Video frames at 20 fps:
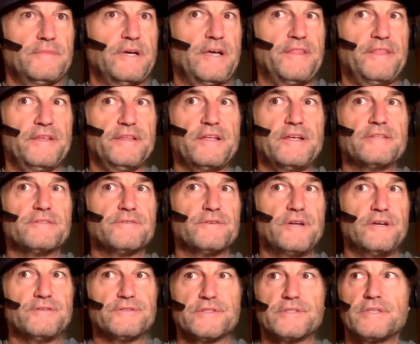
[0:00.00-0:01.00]
I think that's
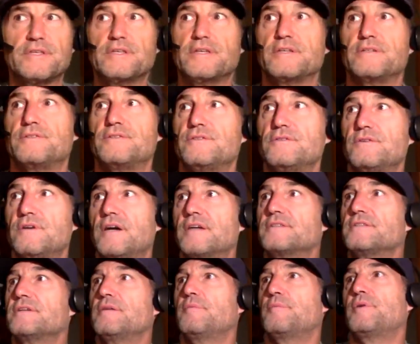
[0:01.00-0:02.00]
what I was thinking too.
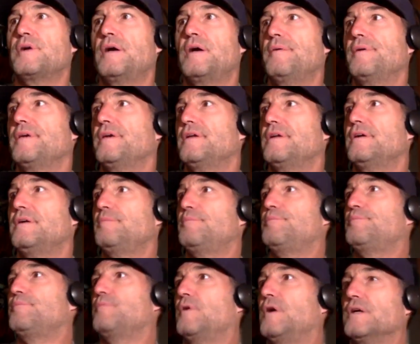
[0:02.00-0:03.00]
Actually, I'm probably get
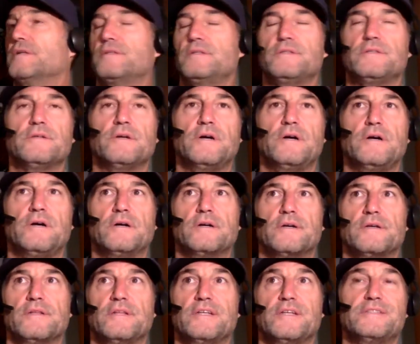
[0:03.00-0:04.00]
up, walk the
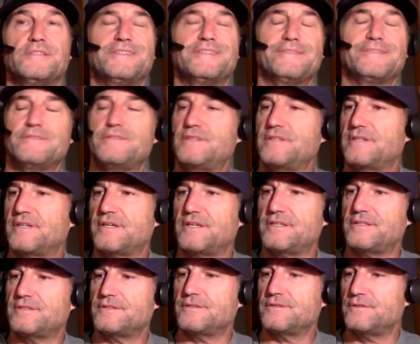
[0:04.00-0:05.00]
dog. That's the other thing I got
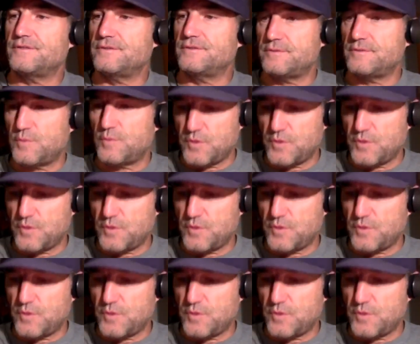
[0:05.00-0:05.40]
to start doing